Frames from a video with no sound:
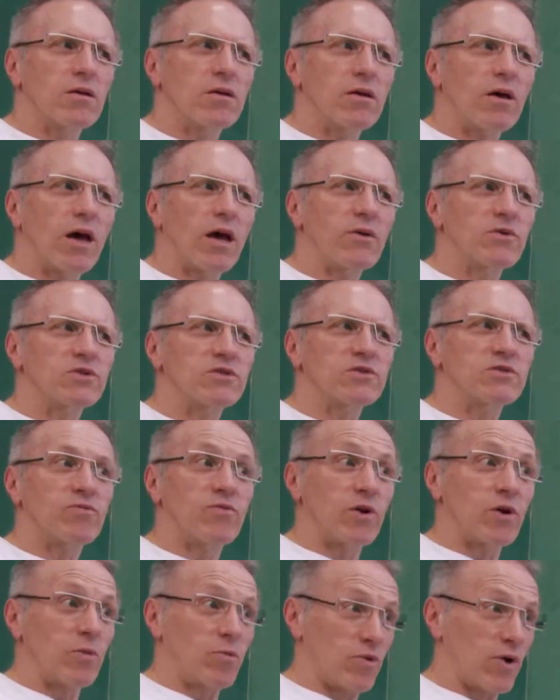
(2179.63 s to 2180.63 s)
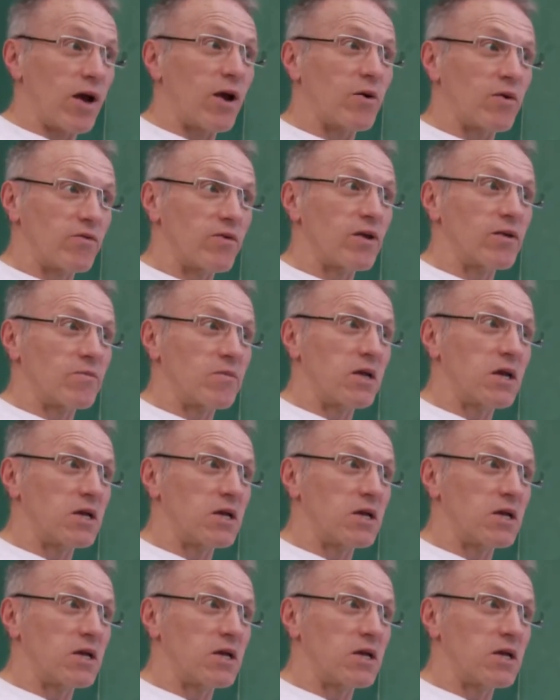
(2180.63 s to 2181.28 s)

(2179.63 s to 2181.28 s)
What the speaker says: I was just very proud of it, and I